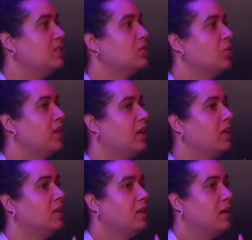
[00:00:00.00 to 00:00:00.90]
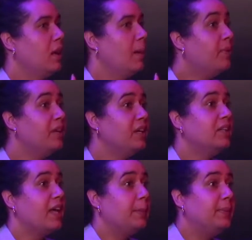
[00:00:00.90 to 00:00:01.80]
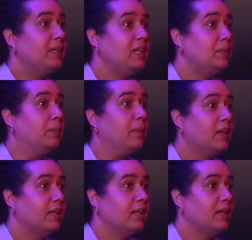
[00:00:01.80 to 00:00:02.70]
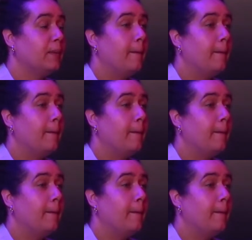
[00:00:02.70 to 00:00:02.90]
So they're putting a lot of money in marketing.